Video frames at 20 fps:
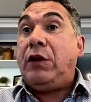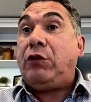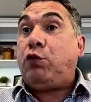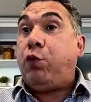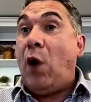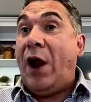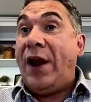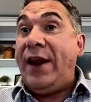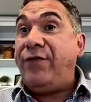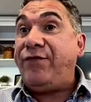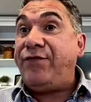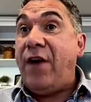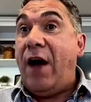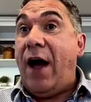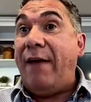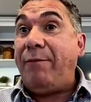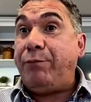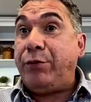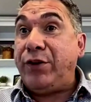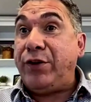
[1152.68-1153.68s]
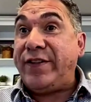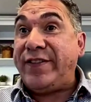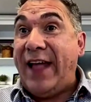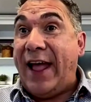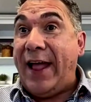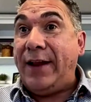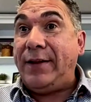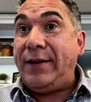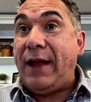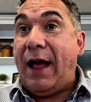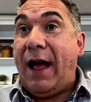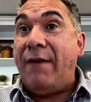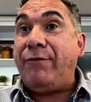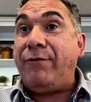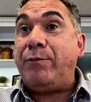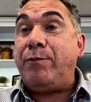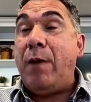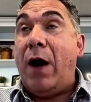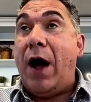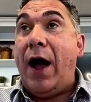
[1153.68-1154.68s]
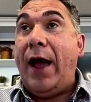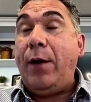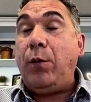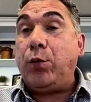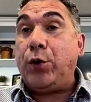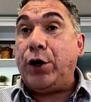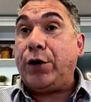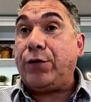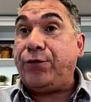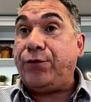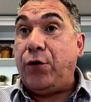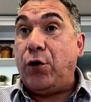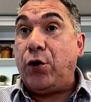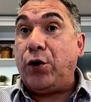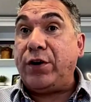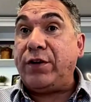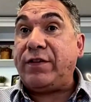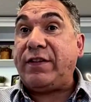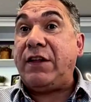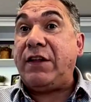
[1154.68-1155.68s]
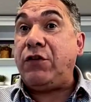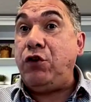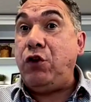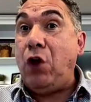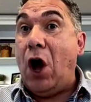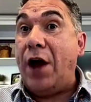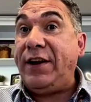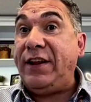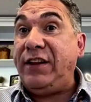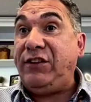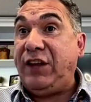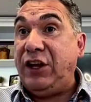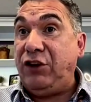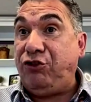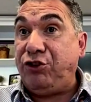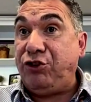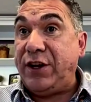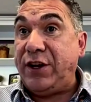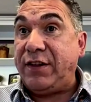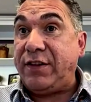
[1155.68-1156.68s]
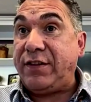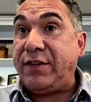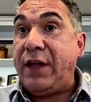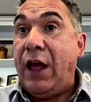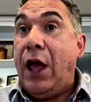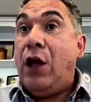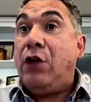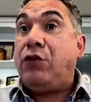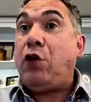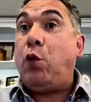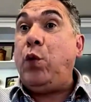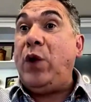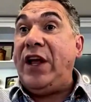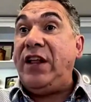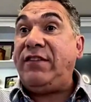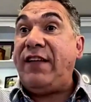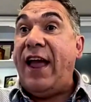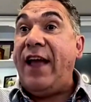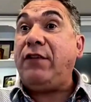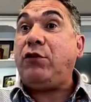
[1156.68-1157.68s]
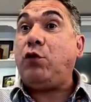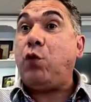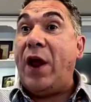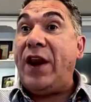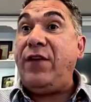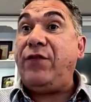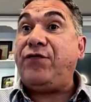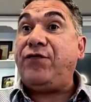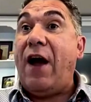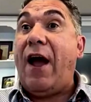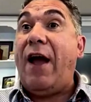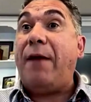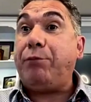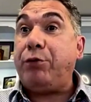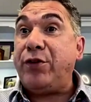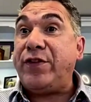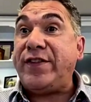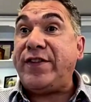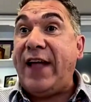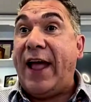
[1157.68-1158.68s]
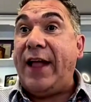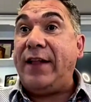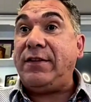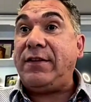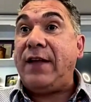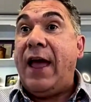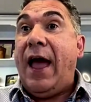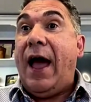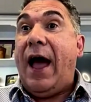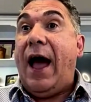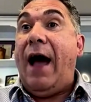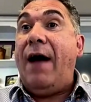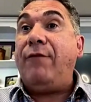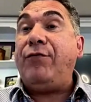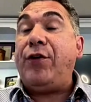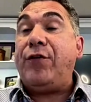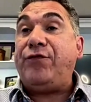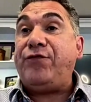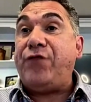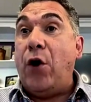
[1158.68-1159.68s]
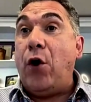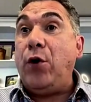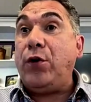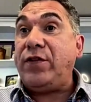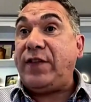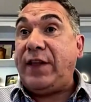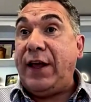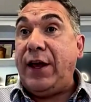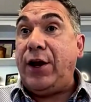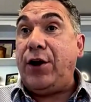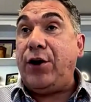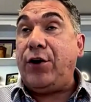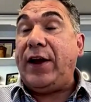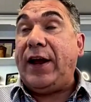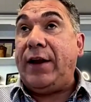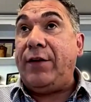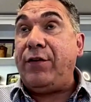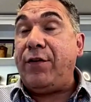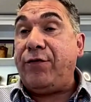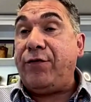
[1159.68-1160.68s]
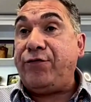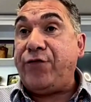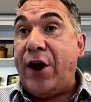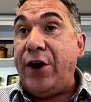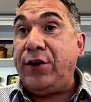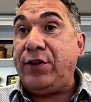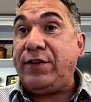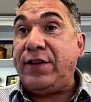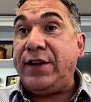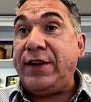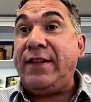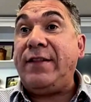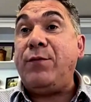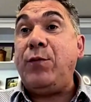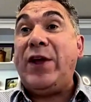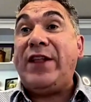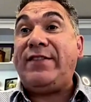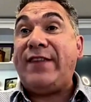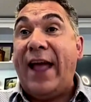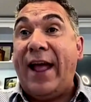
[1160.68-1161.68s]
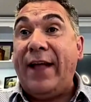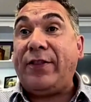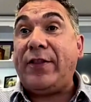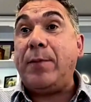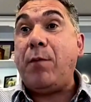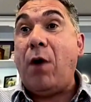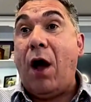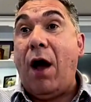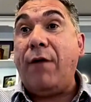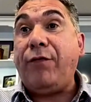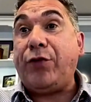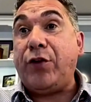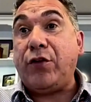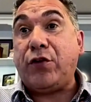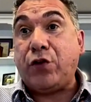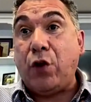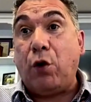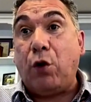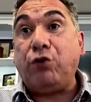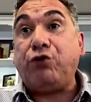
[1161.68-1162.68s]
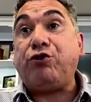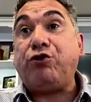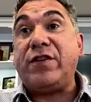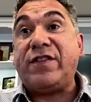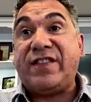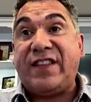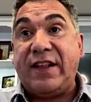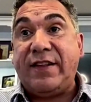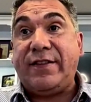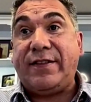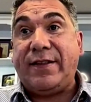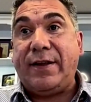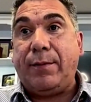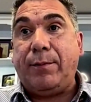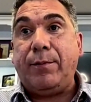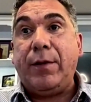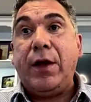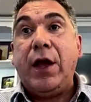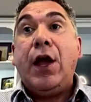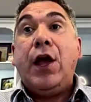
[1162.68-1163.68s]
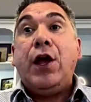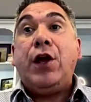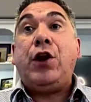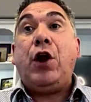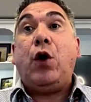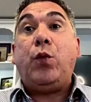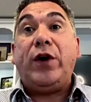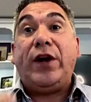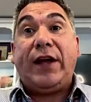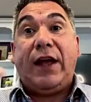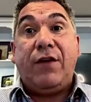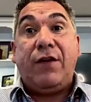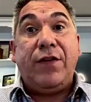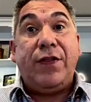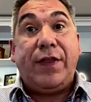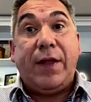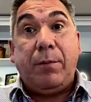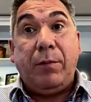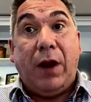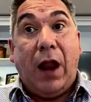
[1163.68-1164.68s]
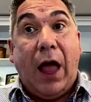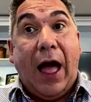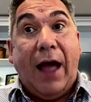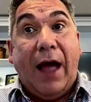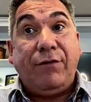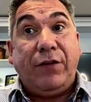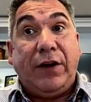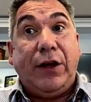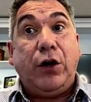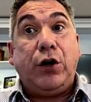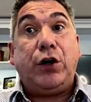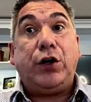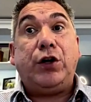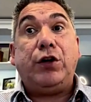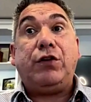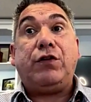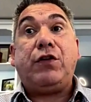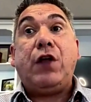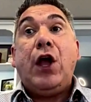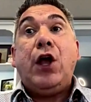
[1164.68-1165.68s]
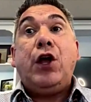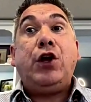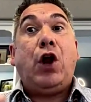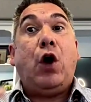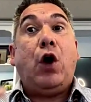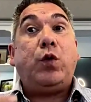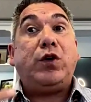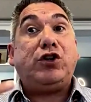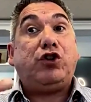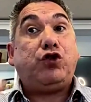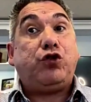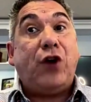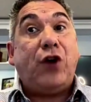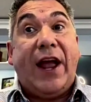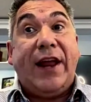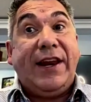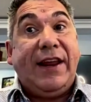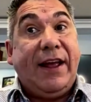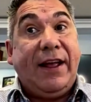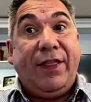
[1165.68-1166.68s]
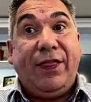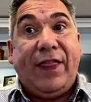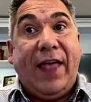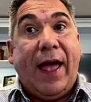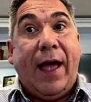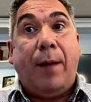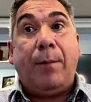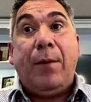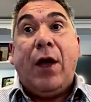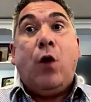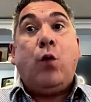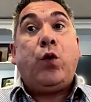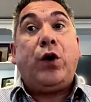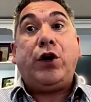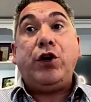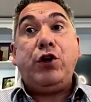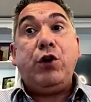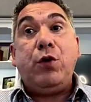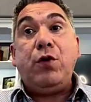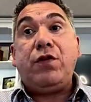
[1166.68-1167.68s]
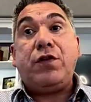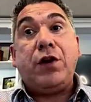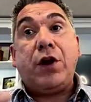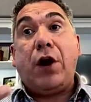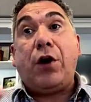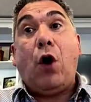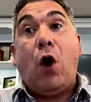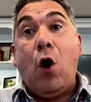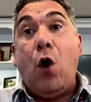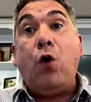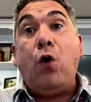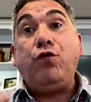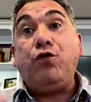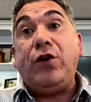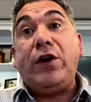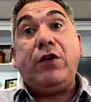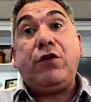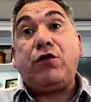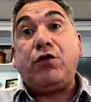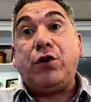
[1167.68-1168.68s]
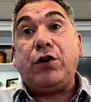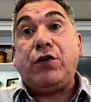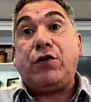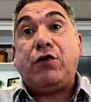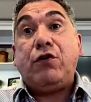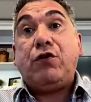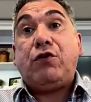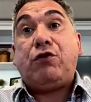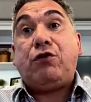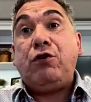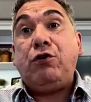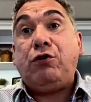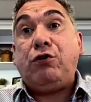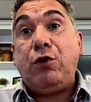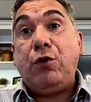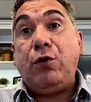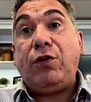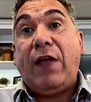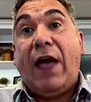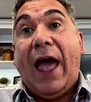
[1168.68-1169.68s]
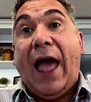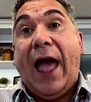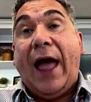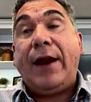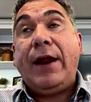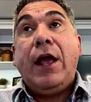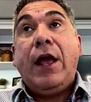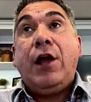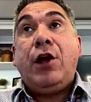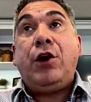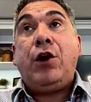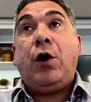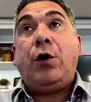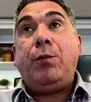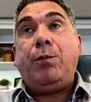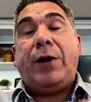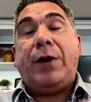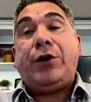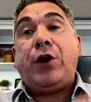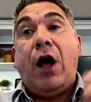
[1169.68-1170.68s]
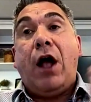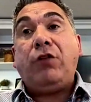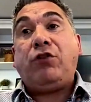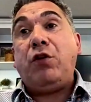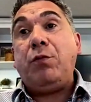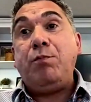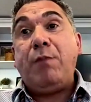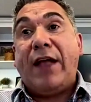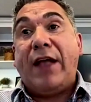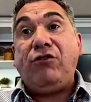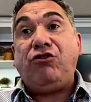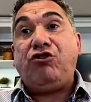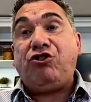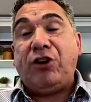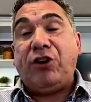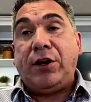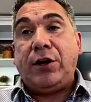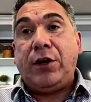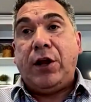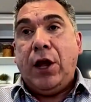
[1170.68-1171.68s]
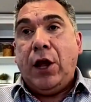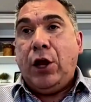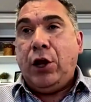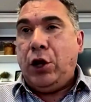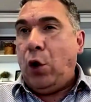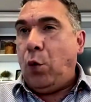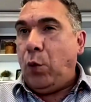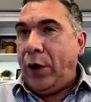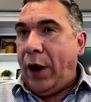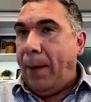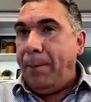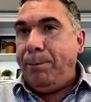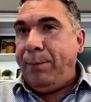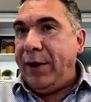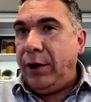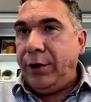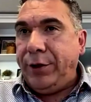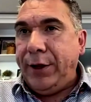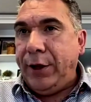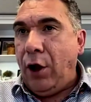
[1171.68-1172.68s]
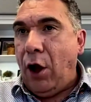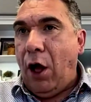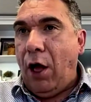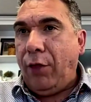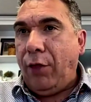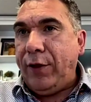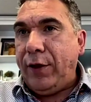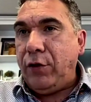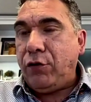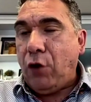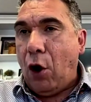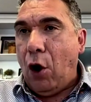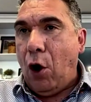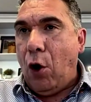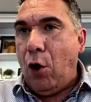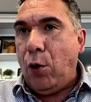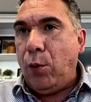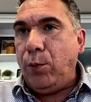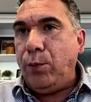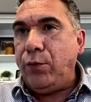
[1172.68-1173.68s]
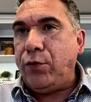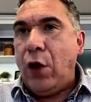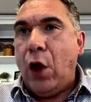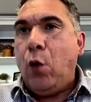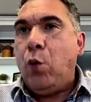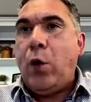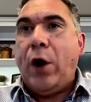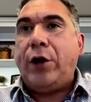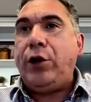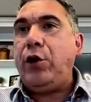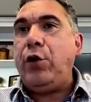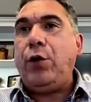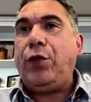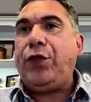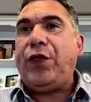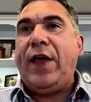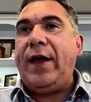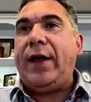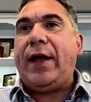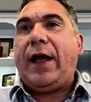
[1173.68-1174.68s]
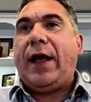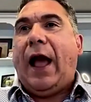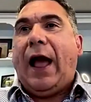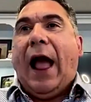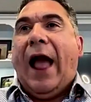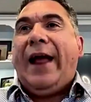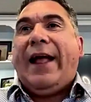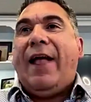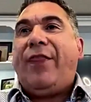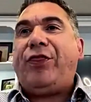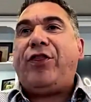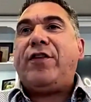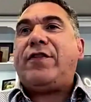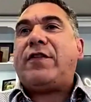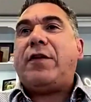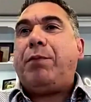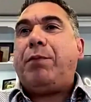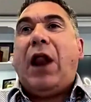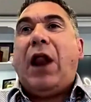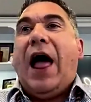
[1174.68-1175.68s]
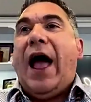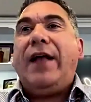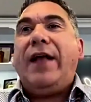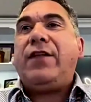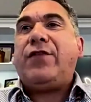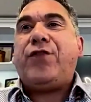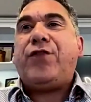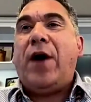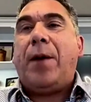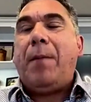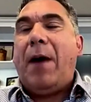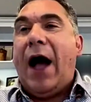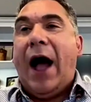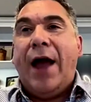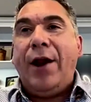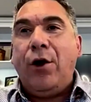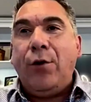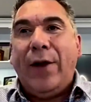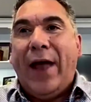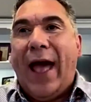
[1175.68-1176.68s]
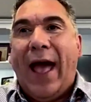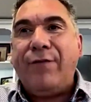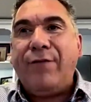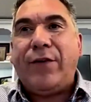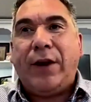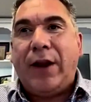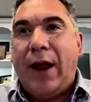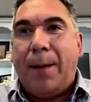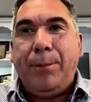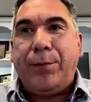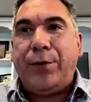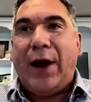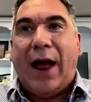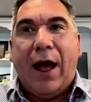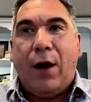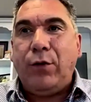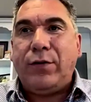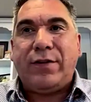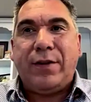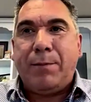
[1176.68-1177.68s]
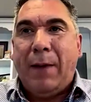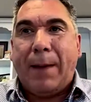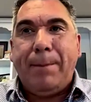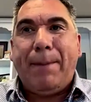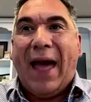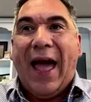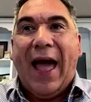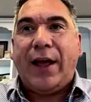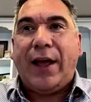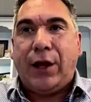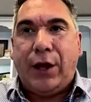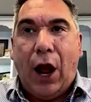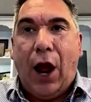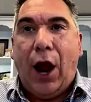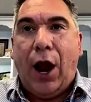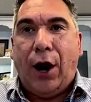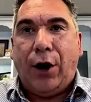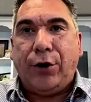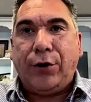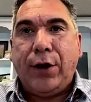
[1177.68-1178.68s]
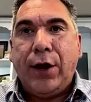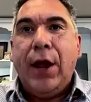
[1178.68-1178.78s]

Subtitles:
25% of my workforce is non-Indigenous. So we take 25% of the folks here in the Fredericton, and we take them off the social system. You know, we're giving them livelihoods. You know, we're training them. We're using our own resources to do that. You know, but not to mention, you know, when I'm building all these homes, where do you think I get the supplies from? I don't have a lumber house in my backyard.